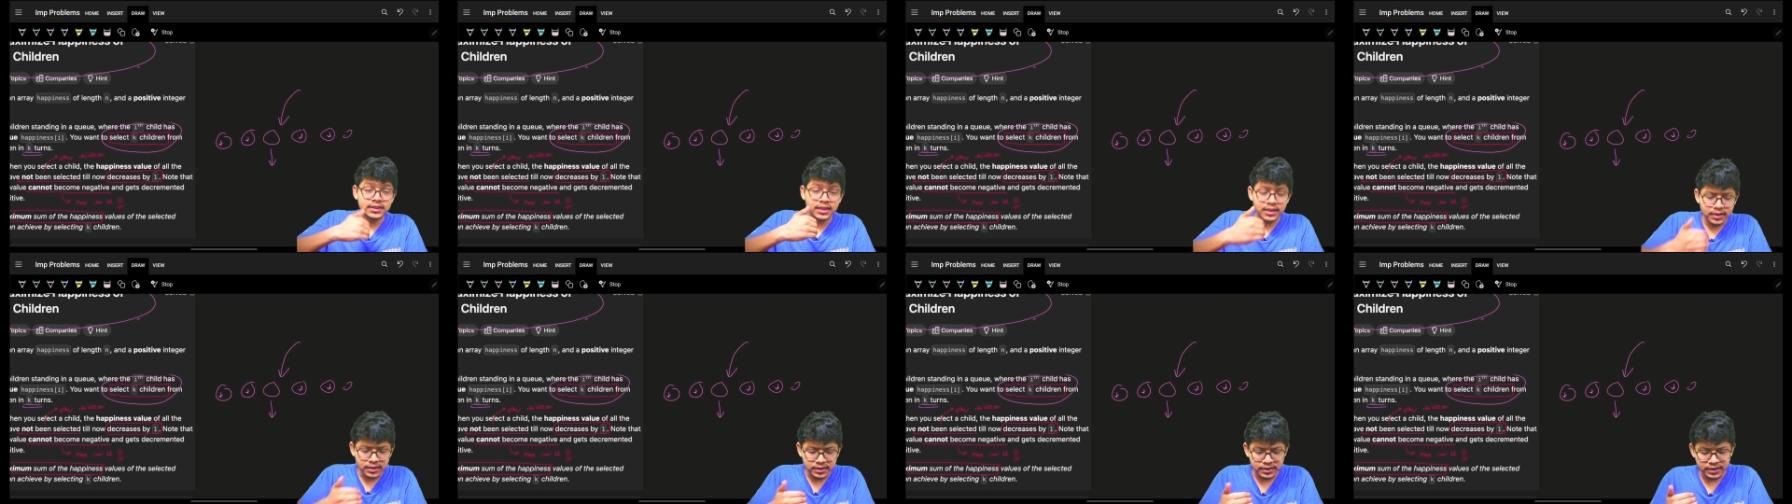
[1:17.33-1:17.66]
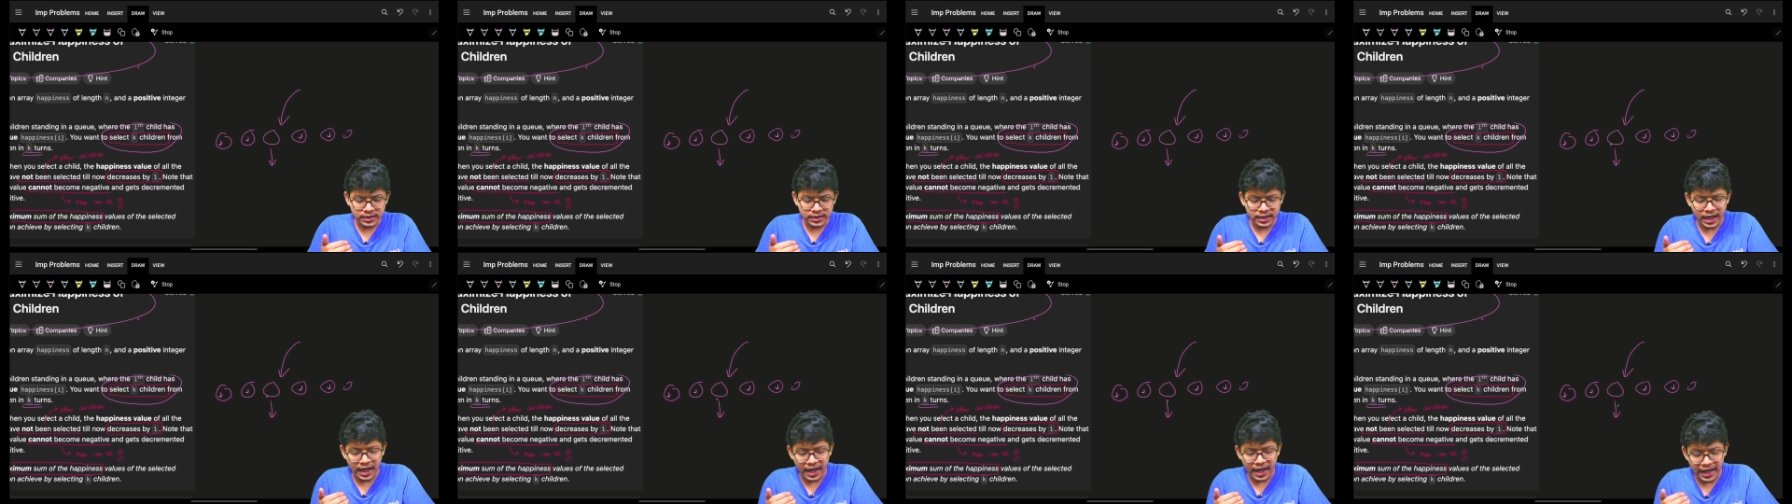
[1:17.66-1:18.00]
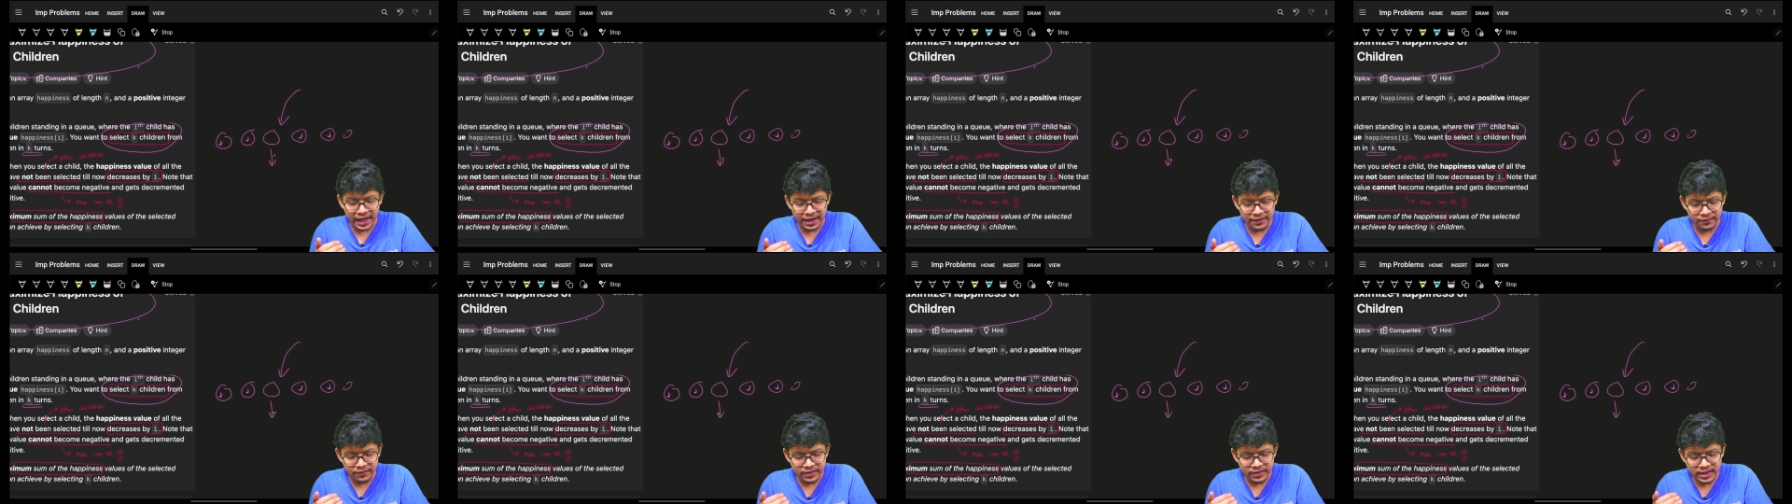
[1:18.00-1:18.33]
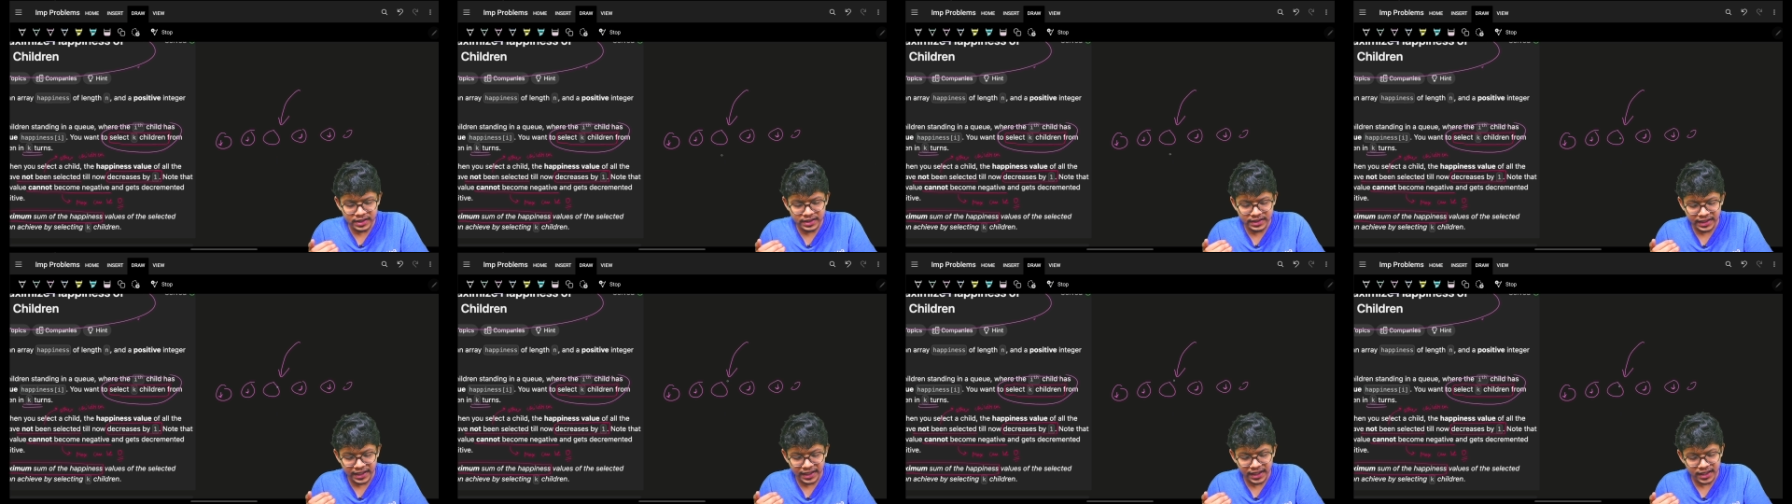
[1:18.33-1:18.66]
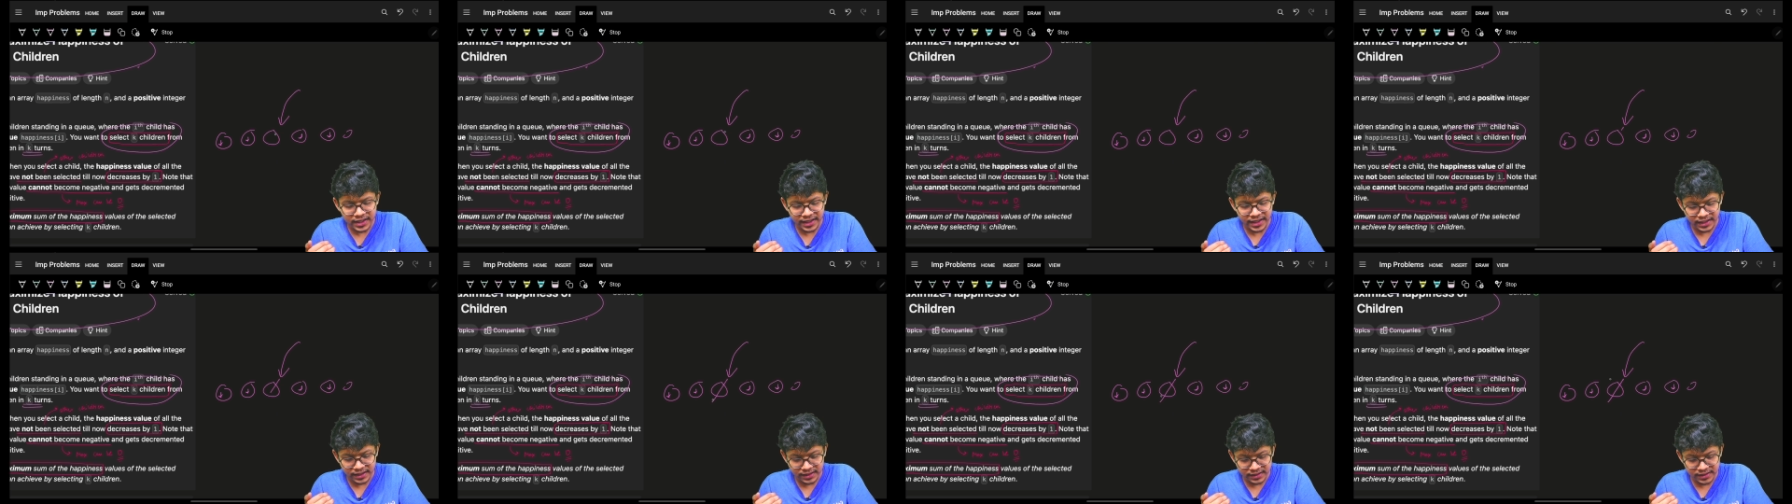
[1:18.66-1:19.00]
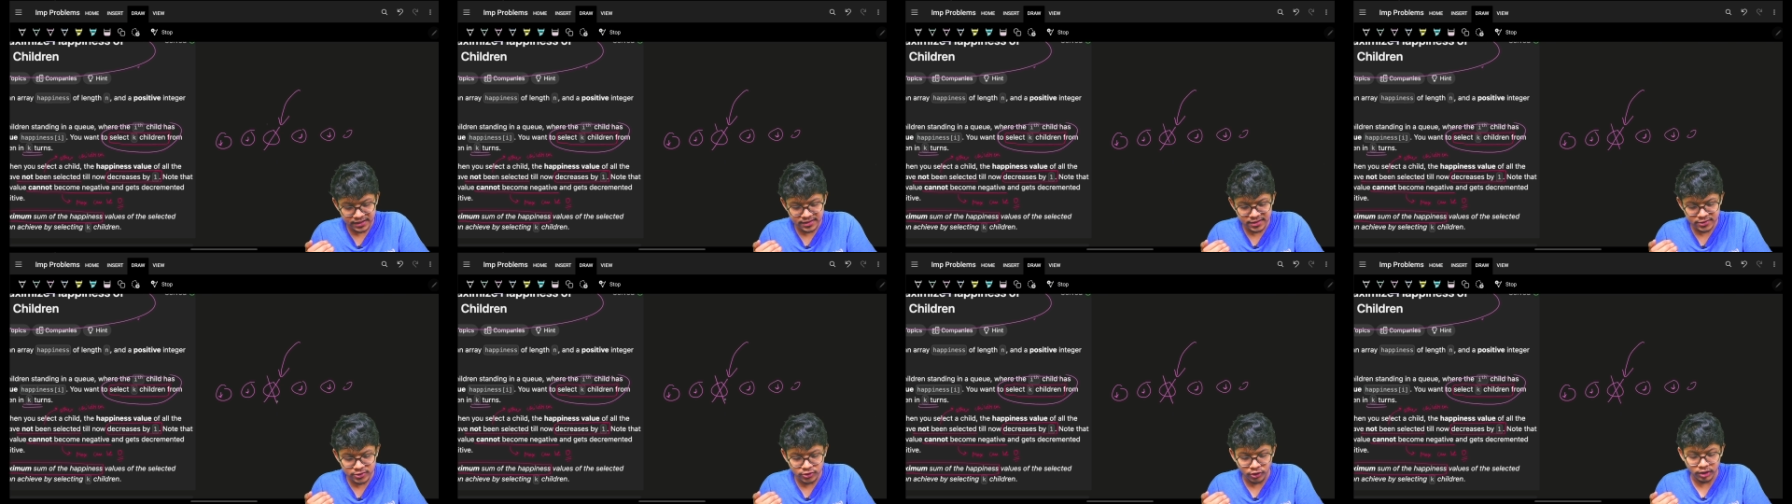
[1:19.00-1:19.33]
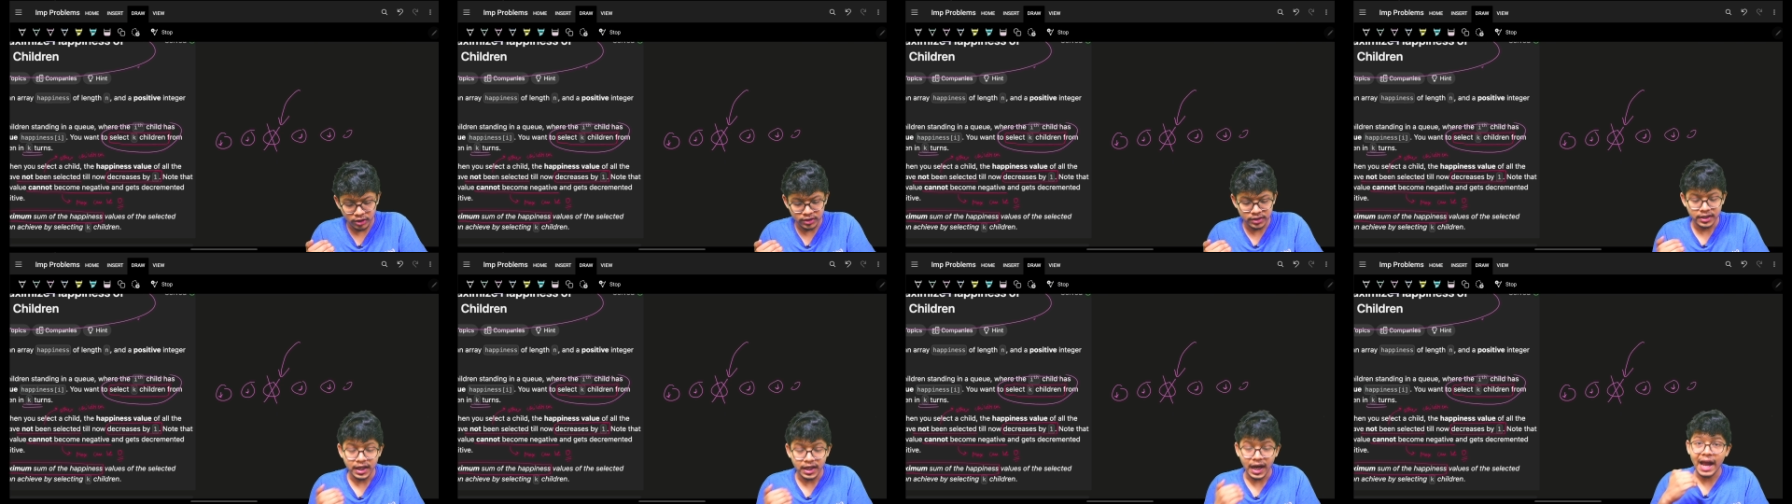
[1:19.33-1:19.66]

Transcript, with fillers: turn, I will take, again this is gone,